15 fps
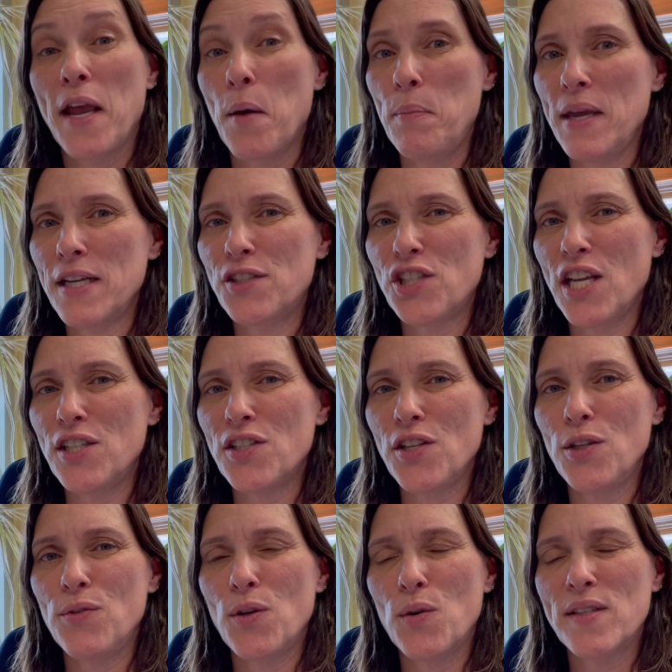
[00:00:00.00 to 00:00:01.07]
a big change that
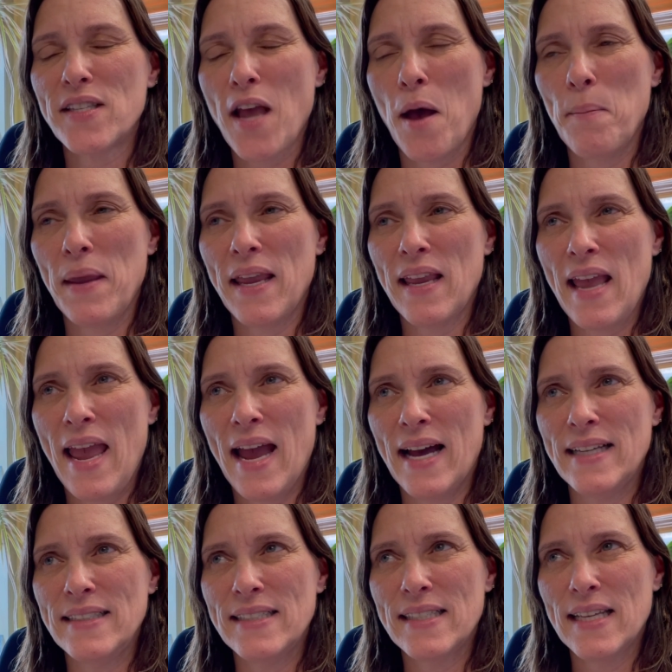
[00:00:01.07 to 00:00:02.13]
is coming,
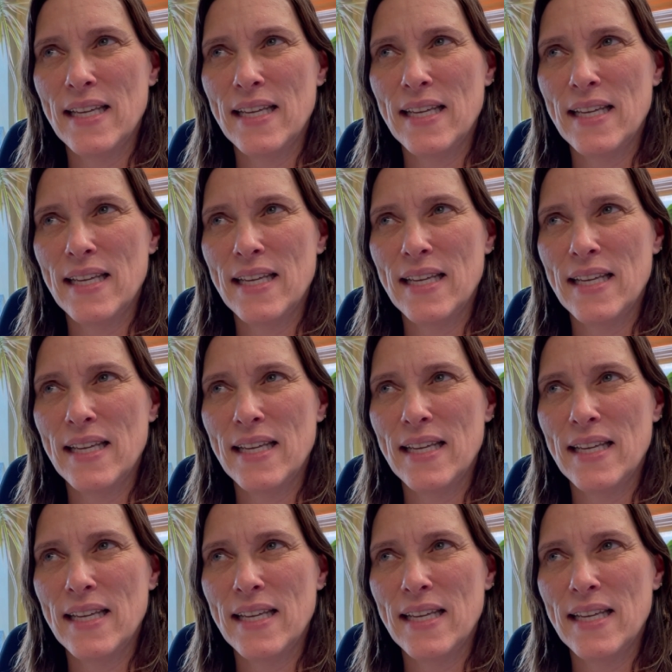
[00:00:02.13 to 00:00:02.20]
and